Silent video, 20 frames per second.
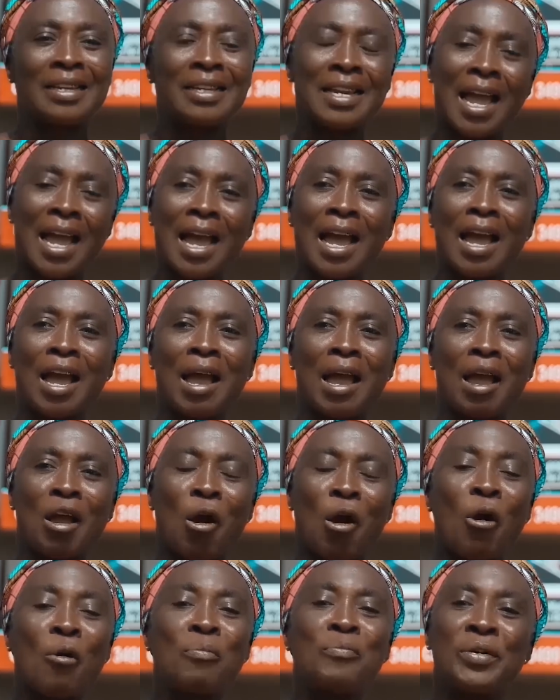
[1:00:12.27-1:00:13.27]
Now,
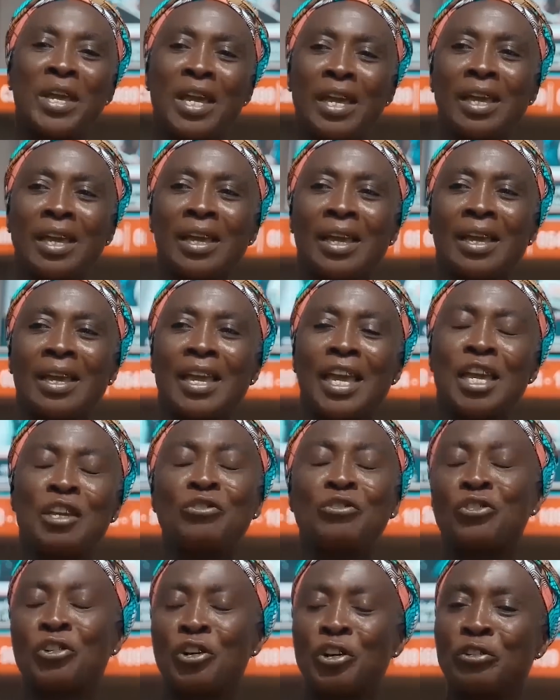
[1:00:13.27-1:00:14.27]
Obi
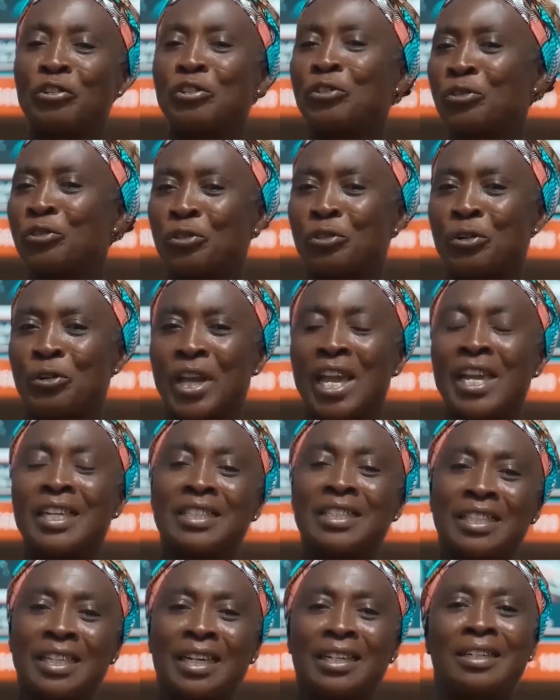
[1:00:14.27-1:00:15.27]
introduce you,
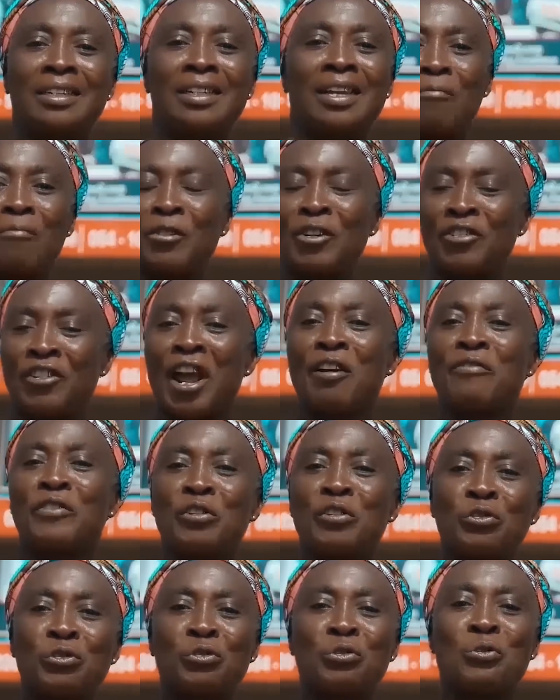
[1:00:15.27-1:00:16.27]
Angel.
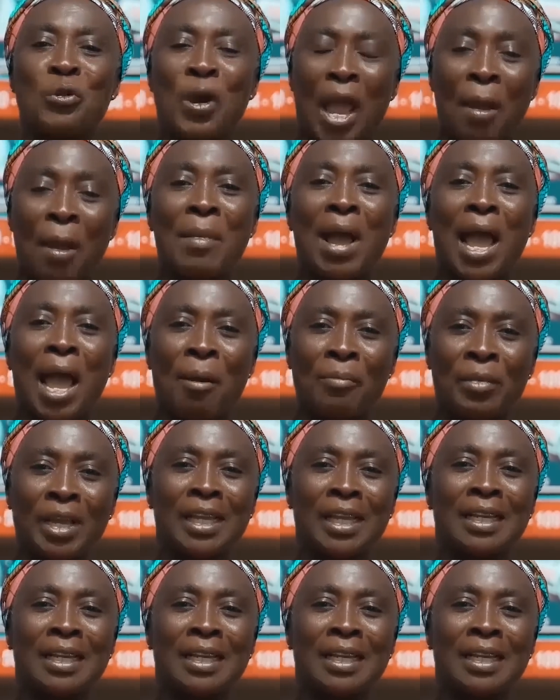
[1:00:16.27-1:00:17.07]
Driving school, Mame.